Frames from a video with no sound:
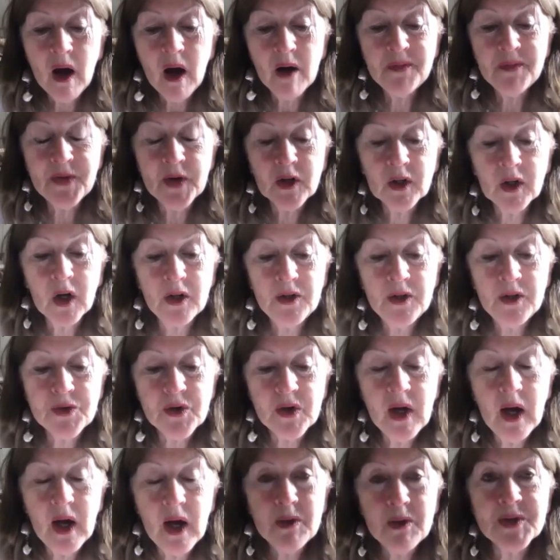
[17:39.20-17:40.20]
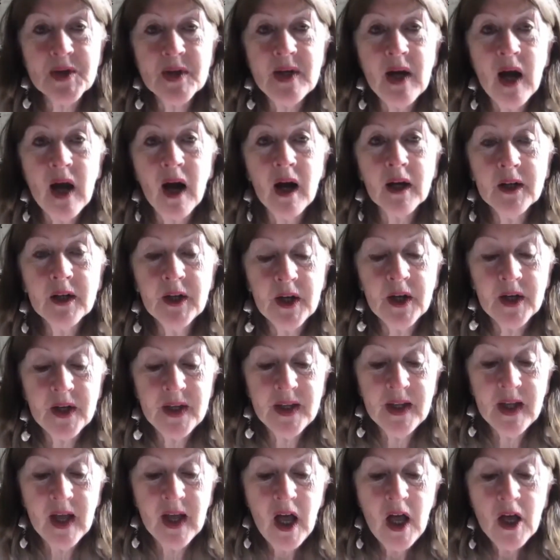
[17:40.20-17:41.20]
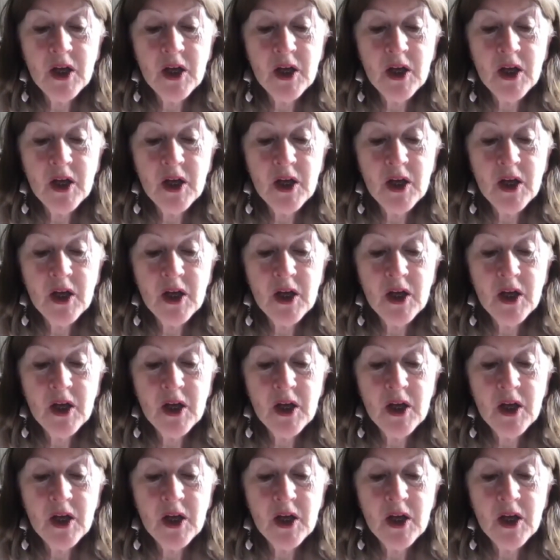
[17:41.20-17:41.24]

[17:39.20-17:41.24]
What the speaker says: of their country house in Arcueil,